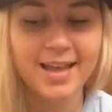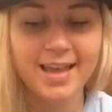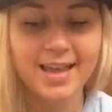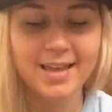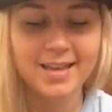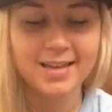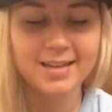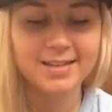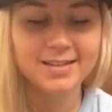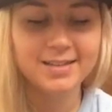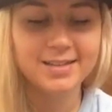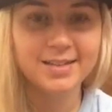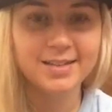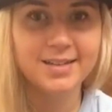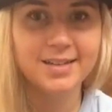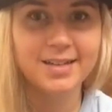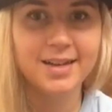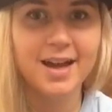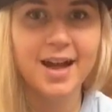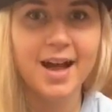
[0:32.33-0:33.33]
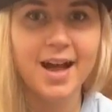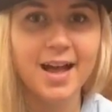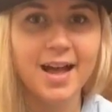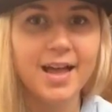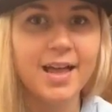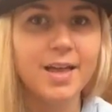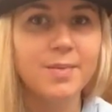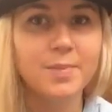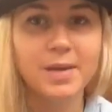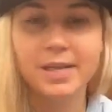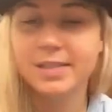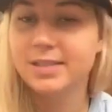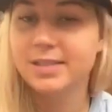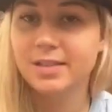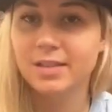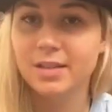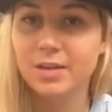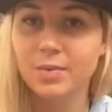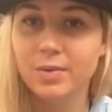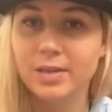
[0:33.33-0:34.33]
And I
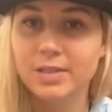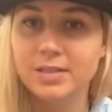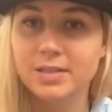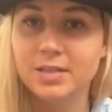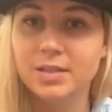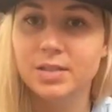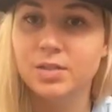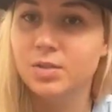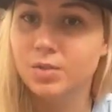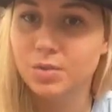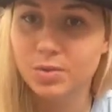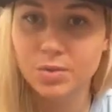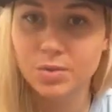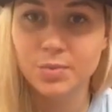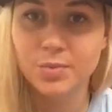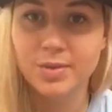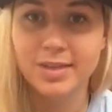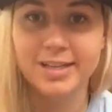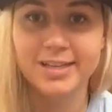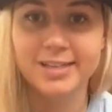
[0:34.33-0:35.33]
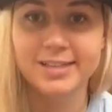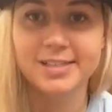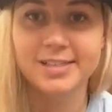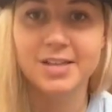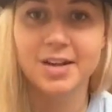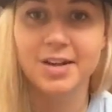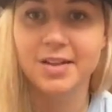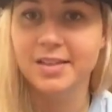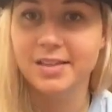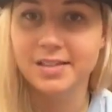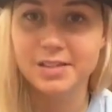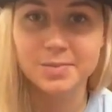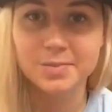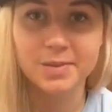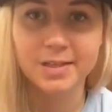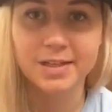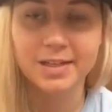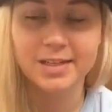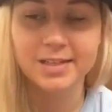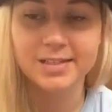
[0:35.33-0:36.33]
basically wasted 2 weeks on this
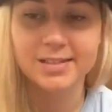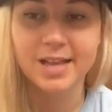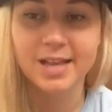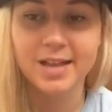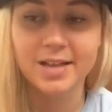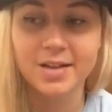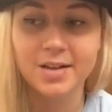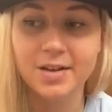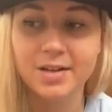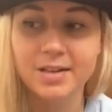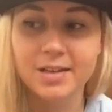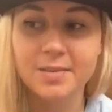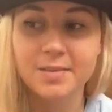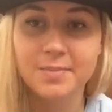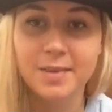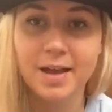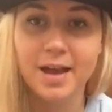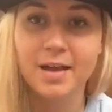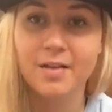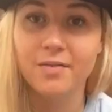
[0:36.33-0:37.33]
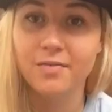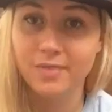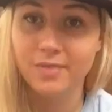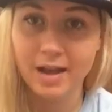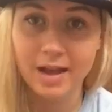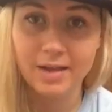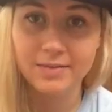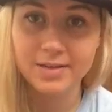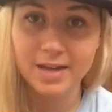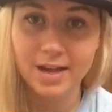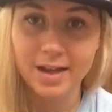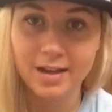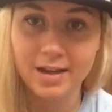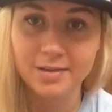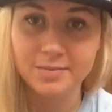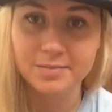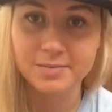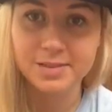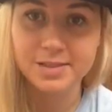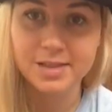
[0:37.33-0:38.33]
place. I called them back 5
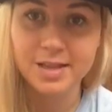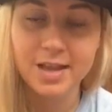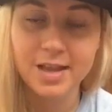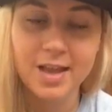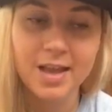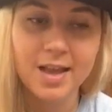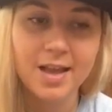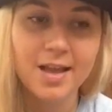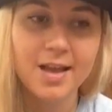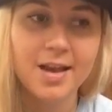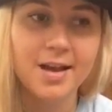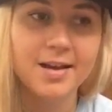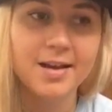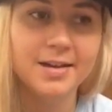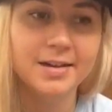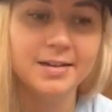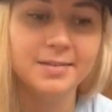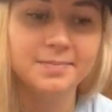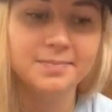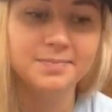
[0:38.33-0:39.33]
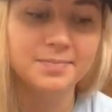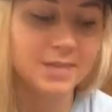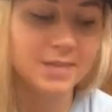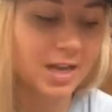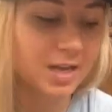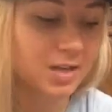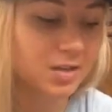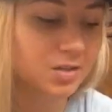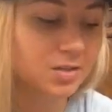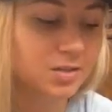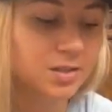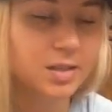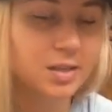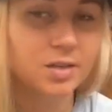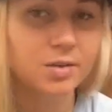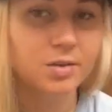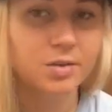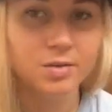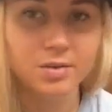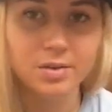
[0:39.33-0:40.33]
times. I couldn't
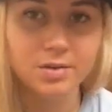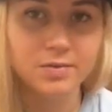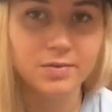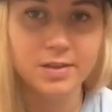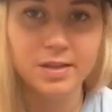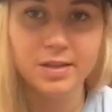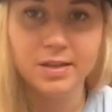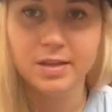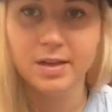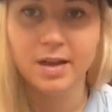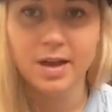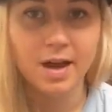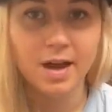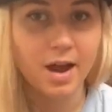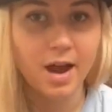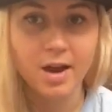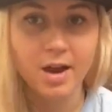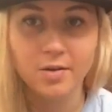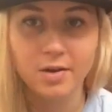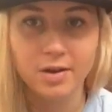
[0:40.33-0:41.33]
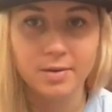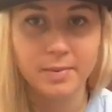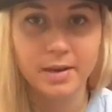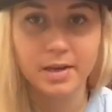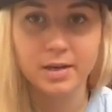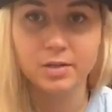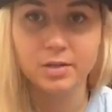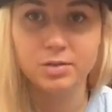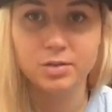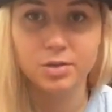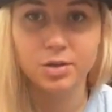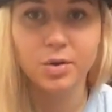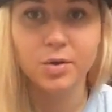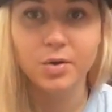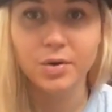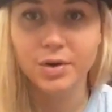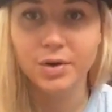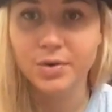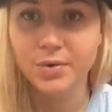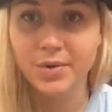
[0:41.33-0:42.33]
get a hold of the hiring manager,
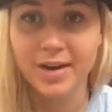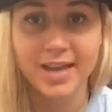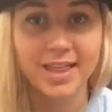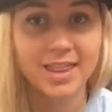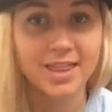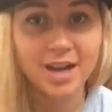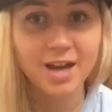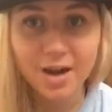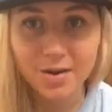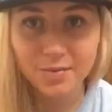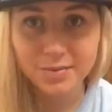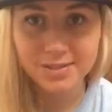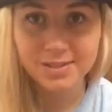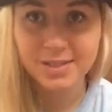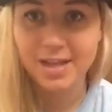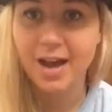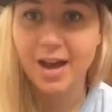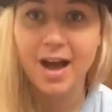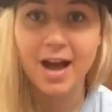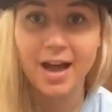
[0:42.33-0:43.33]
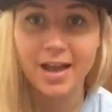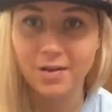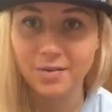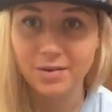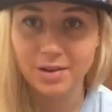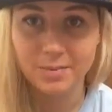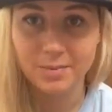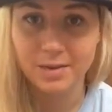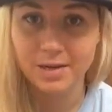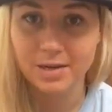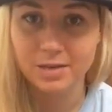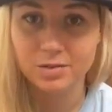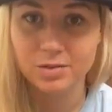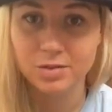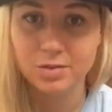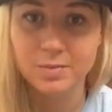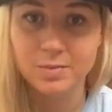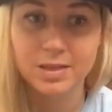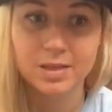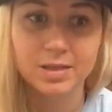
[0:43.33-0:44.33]
or who I thought was the hiring
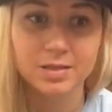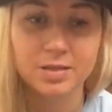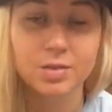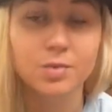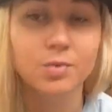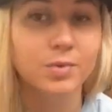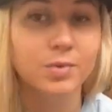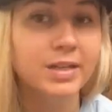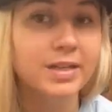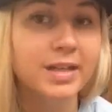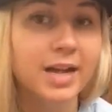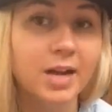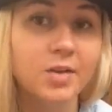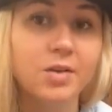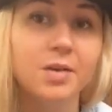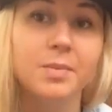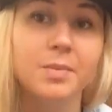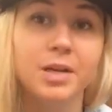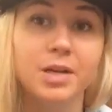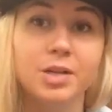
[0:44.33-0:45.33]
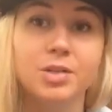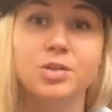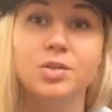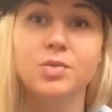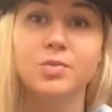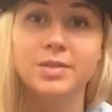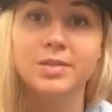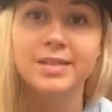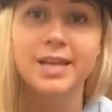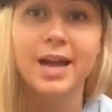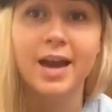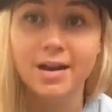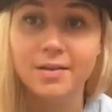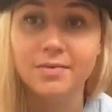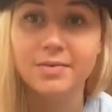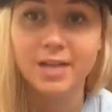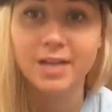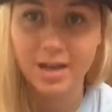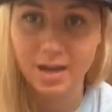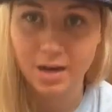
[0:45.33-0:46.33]
manager, because the real hiring manager was out
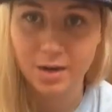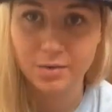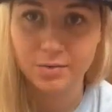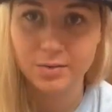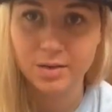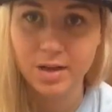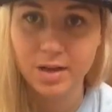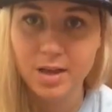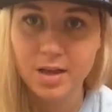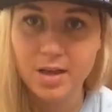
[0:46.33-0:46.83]
of town.